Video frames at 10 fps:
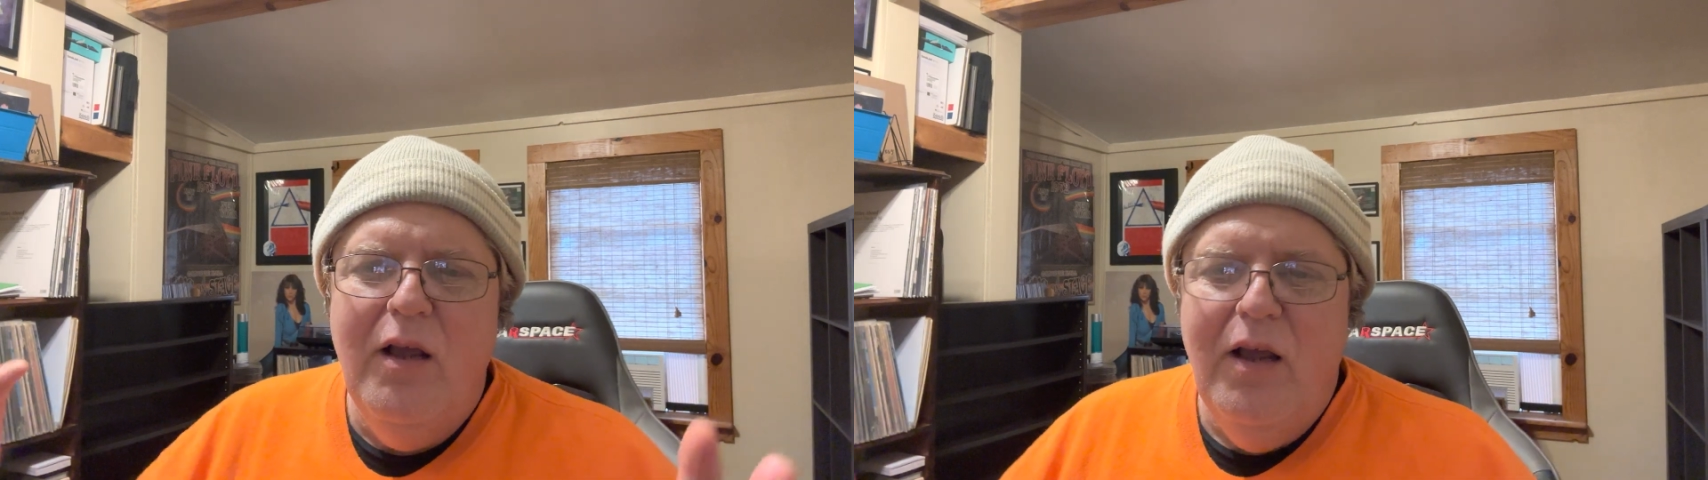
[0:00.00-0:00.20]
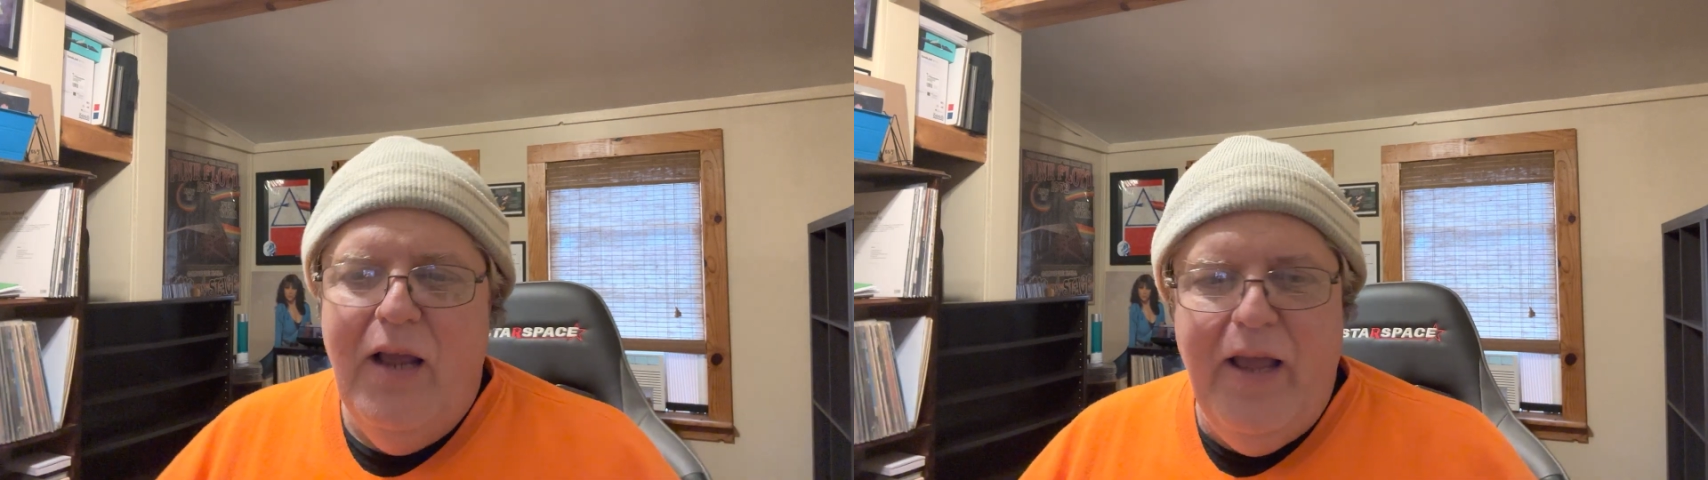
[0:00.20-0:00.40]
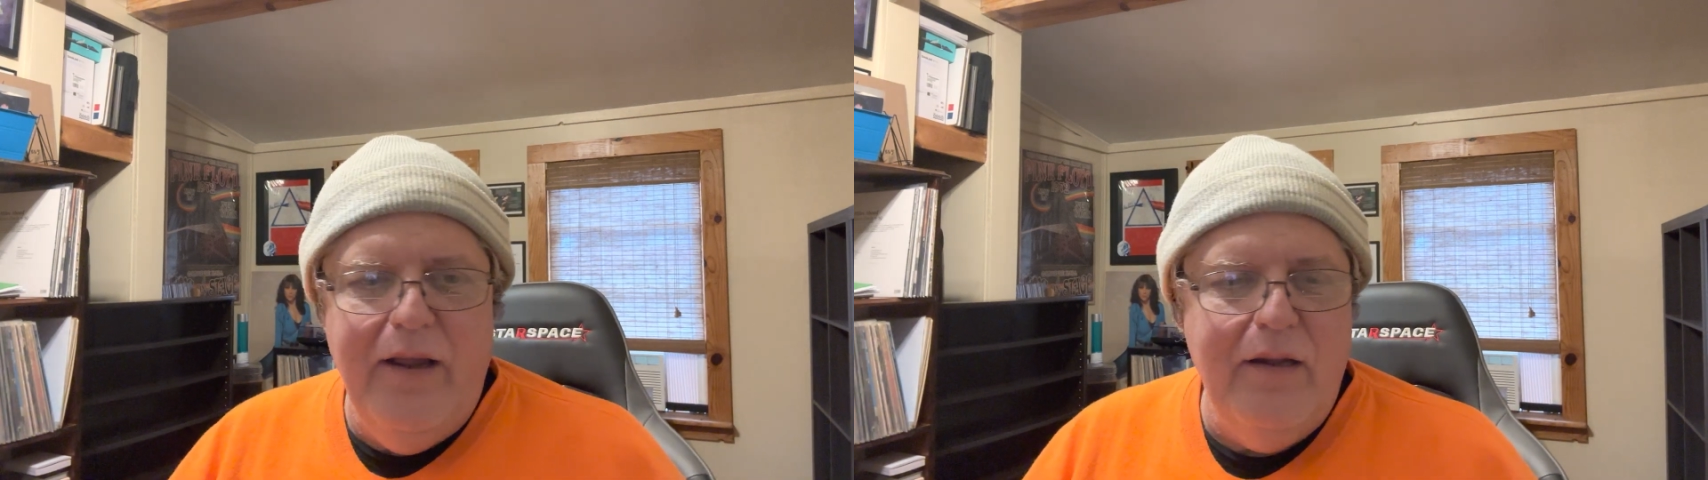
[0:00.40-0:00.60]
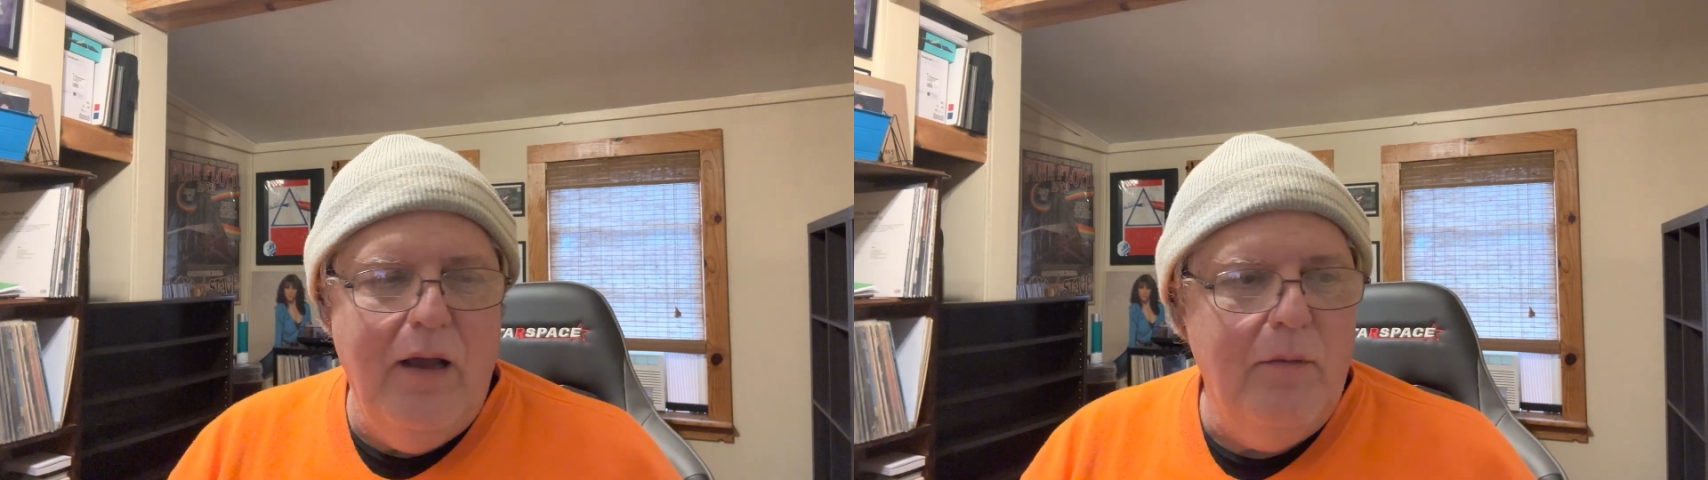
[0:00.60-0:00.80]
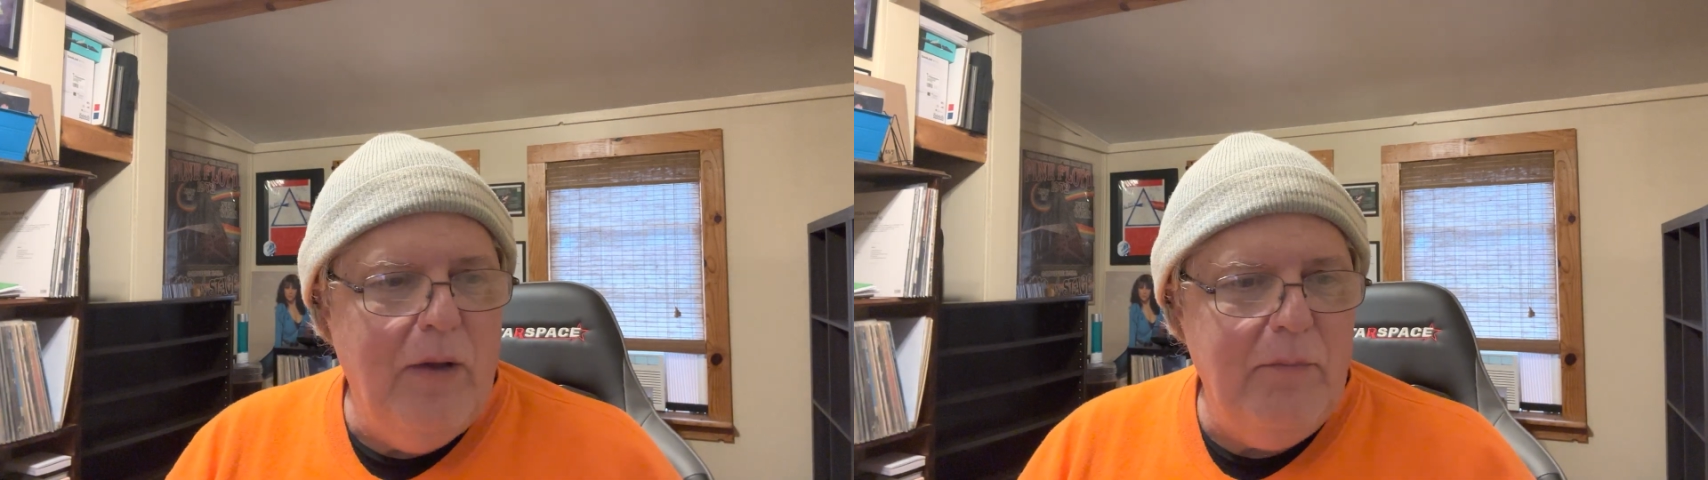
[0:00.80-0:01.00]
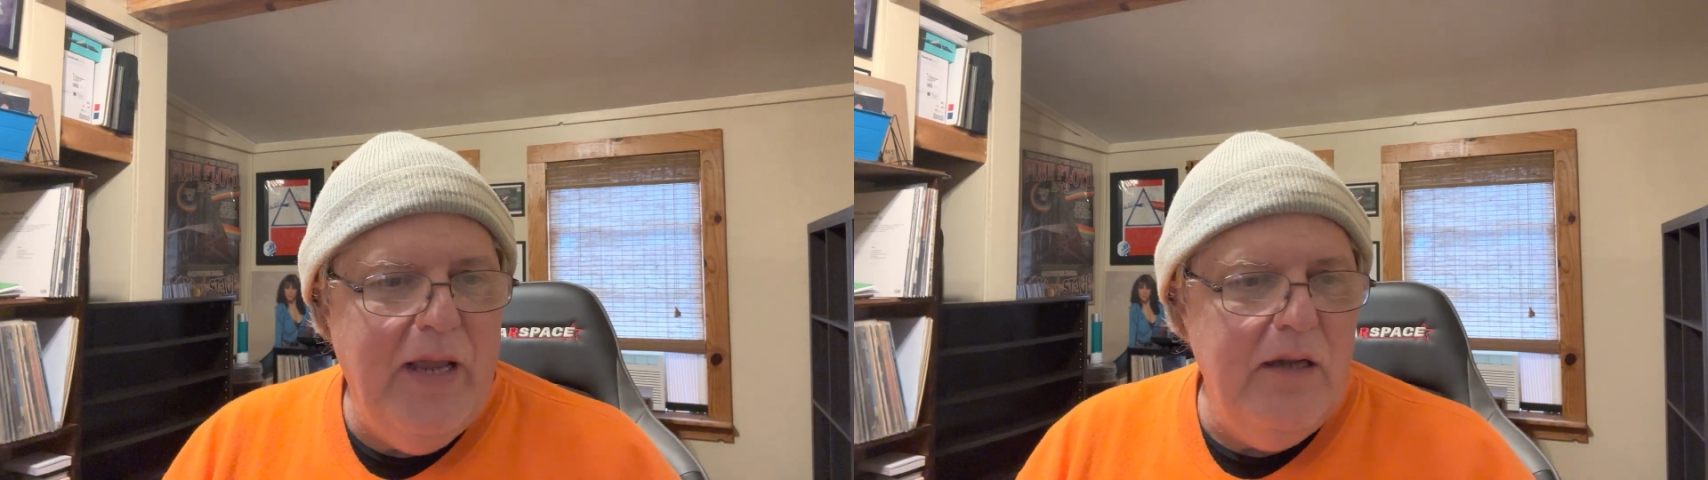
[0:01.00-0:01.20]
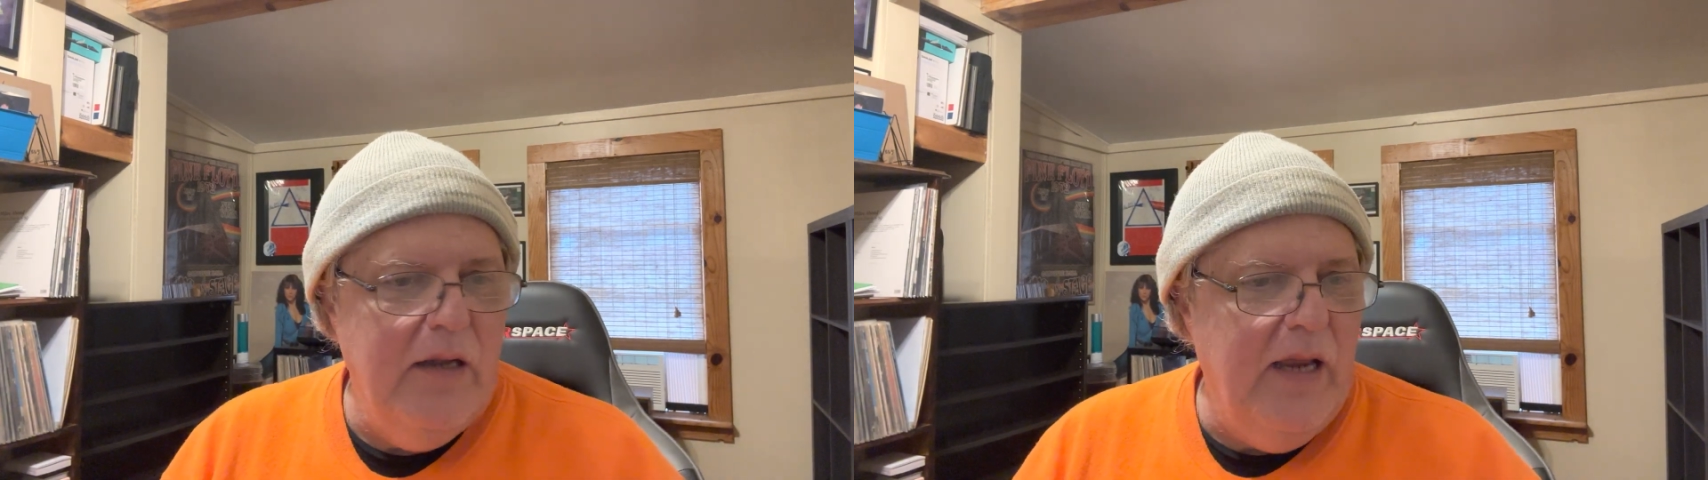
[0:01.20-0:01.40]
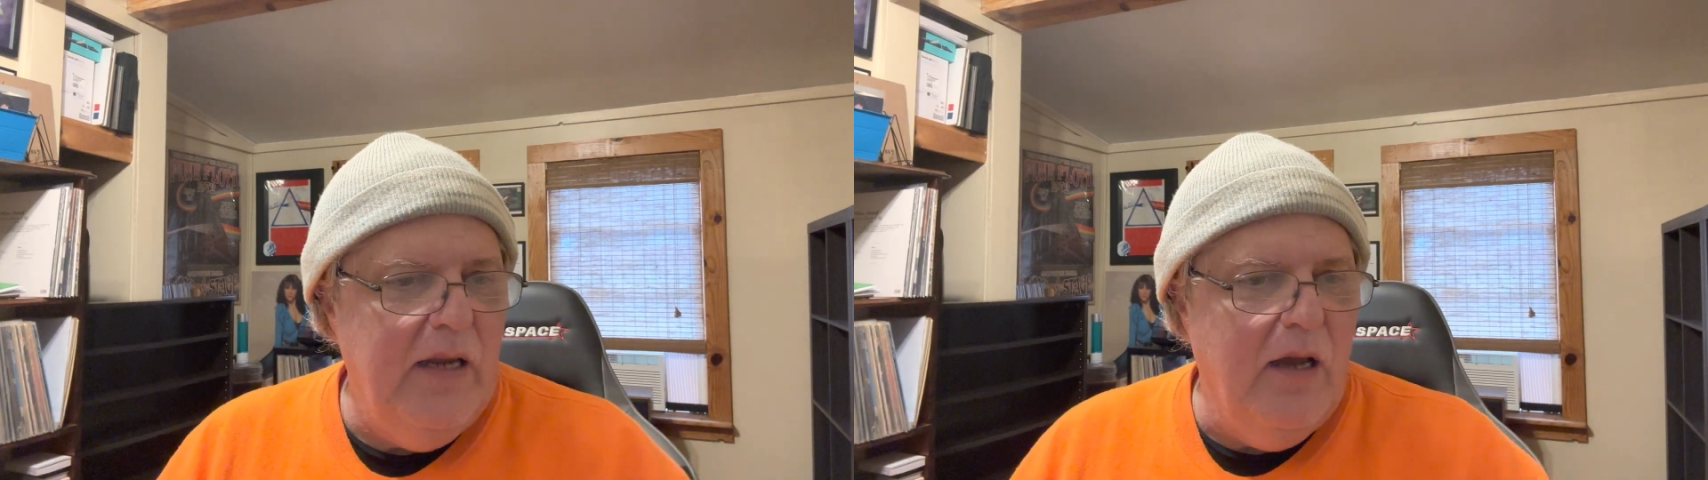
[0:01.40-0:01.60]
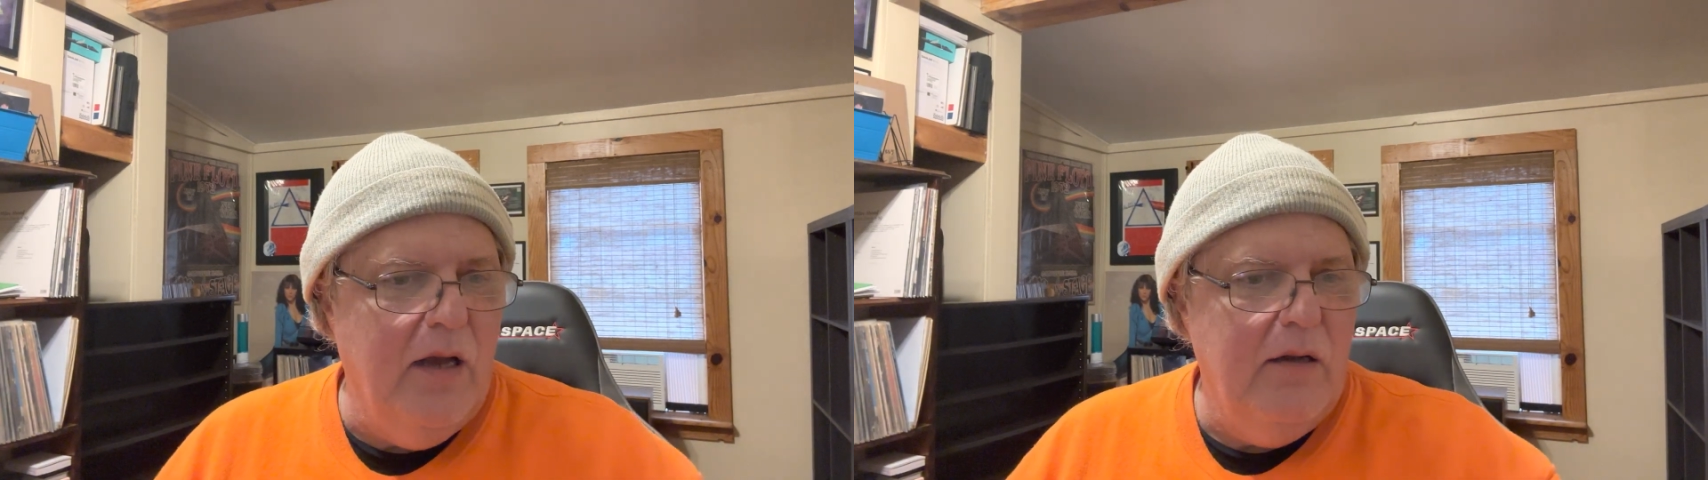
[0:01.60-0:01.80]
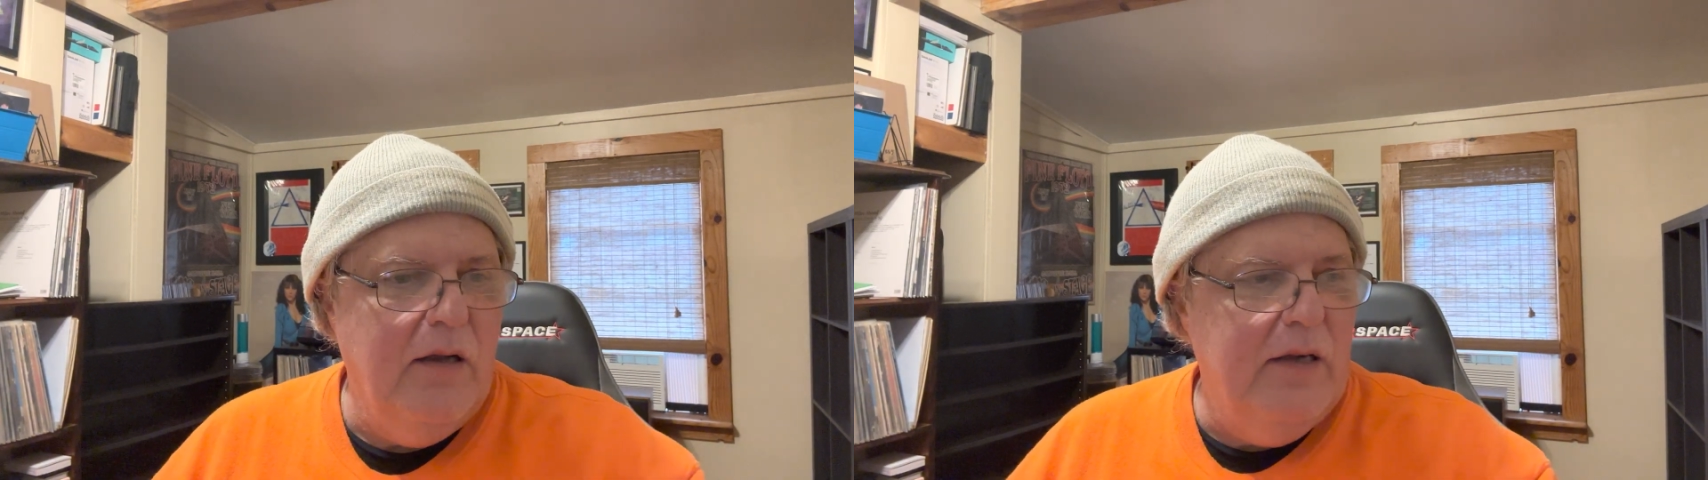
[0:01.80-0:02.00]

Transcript: and I'm getting a